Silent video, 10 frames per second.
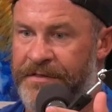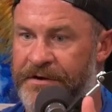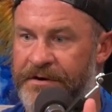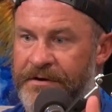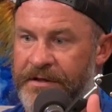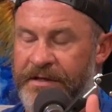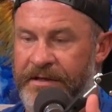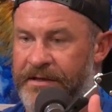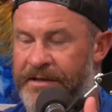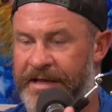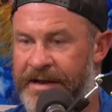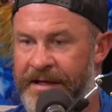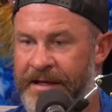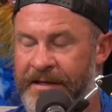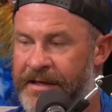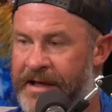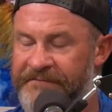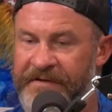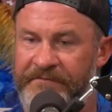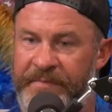there again I,
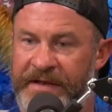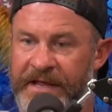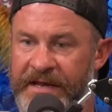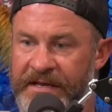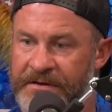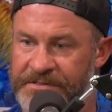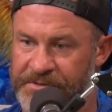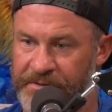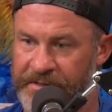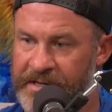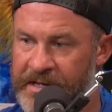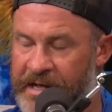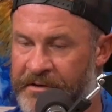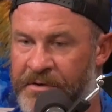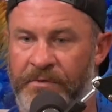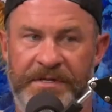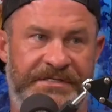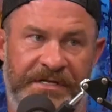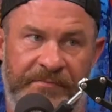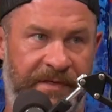i've never been 90 years old I don't know what
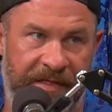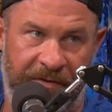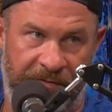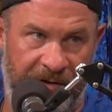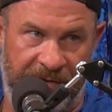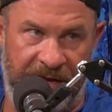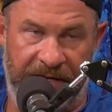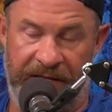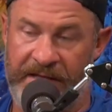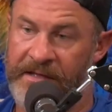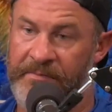it's going to be like when I'm 90,